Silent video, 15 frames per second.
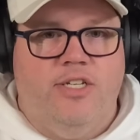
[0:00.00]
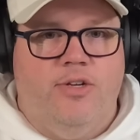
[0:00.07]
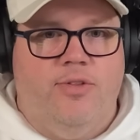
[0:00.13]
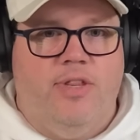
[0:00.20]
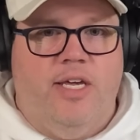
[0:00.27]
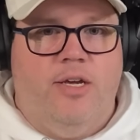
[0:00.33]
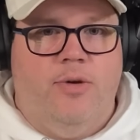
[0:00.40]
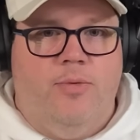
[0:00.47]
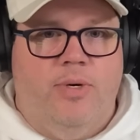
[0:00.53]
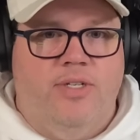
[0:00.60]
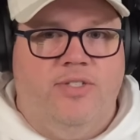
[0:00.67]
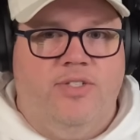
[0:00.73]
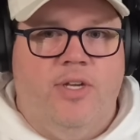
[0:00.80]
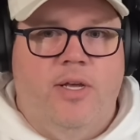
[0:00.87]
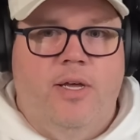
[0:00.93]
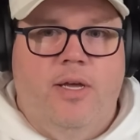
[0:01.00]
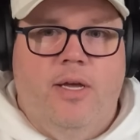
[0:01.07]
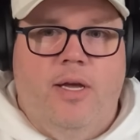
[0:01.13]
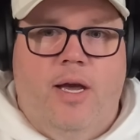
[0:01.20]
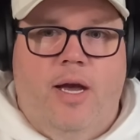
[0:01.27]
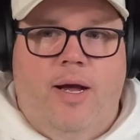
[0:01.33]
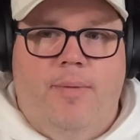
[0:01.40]
Do you think it was
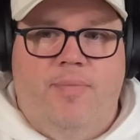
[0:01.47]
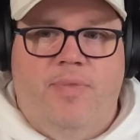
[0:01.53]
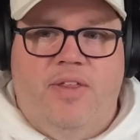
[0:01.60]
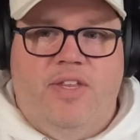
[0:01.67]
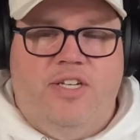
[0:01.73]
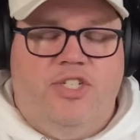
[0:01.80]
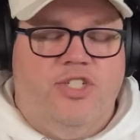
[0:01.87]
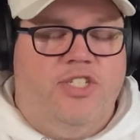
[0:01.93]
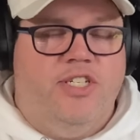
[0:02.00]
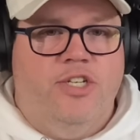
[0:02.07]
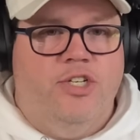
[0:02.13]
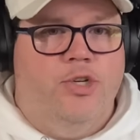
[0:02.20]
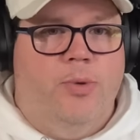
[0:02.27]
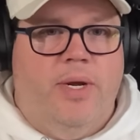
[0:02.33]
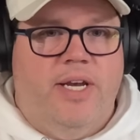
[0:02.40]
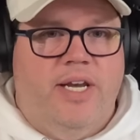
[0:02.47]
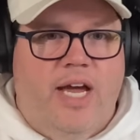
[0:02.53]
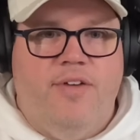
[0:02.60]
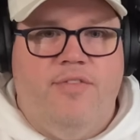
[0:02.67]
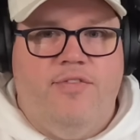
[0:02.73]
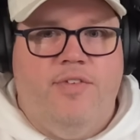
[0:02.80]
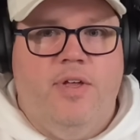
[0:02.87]
that they just didn't do
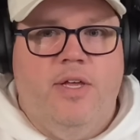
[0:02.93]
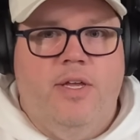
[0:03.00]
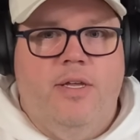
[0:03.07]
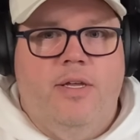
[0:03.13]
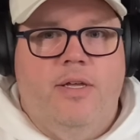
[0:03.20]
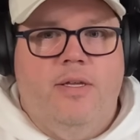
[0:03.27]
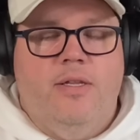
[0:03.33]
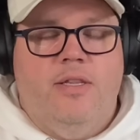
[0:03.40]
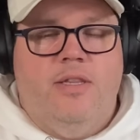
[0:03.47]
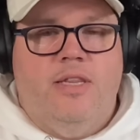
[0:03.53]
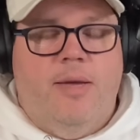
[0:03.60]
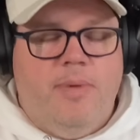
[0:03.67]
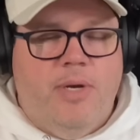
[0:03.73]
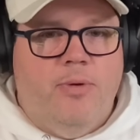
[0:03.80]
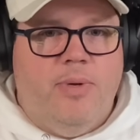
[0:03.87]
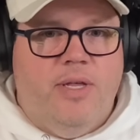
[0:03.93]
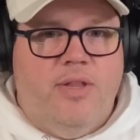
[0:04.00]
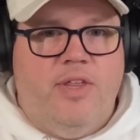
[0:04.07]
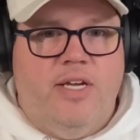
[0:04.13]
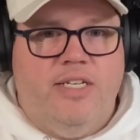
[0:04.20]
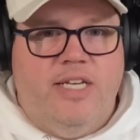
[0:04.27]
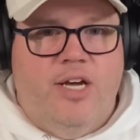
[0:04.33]
enough? Let me know what you
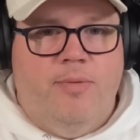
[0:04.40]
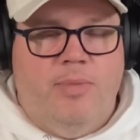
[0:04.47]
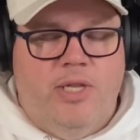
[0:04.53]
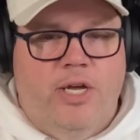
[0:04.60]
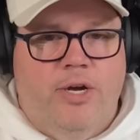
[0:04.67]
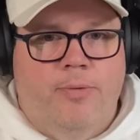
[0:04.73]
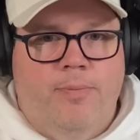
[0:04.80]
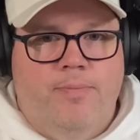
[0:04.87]
think down below.